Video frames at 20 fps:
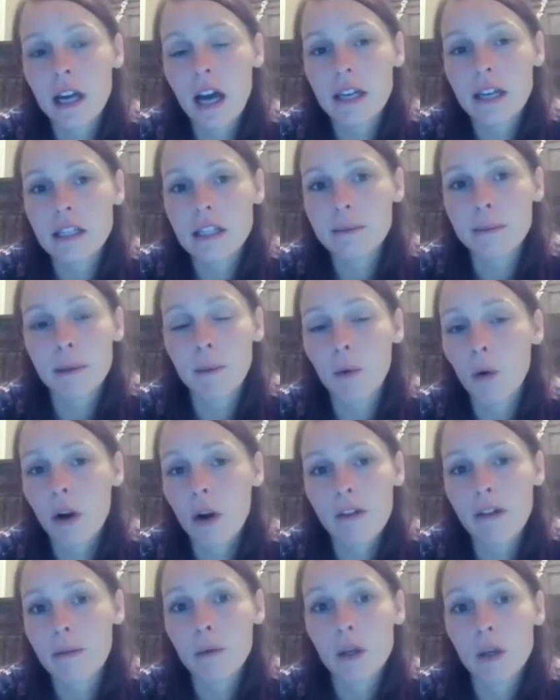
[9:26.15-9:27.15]
Supreme
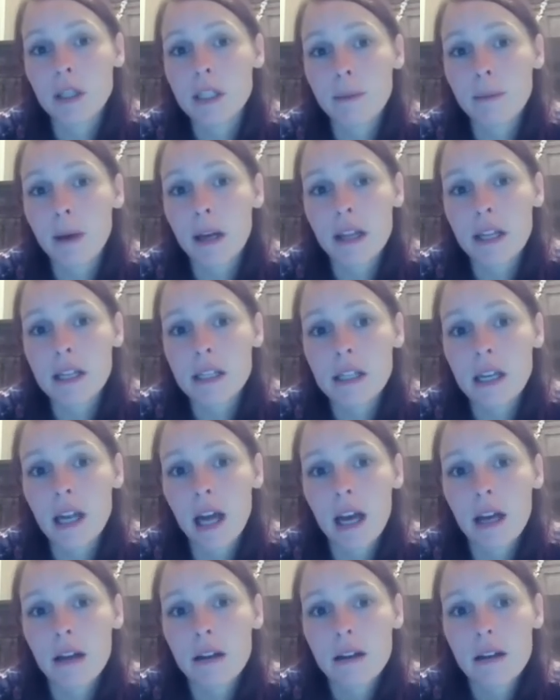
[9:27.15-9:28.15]
Court from doing something like this
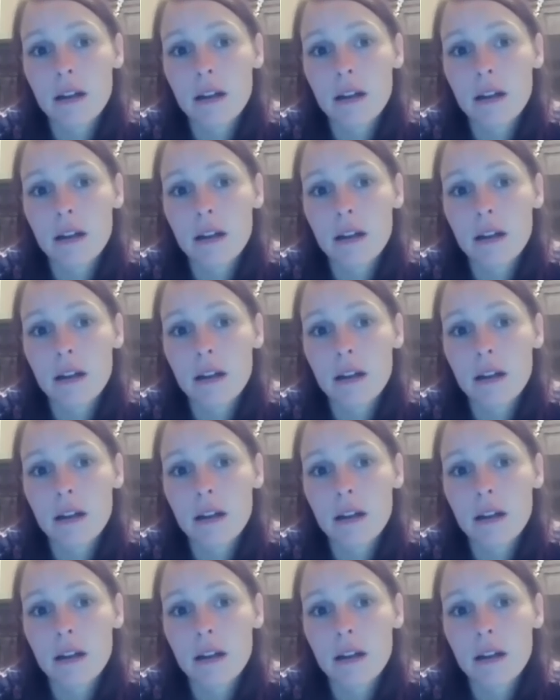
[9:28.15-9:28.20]
today,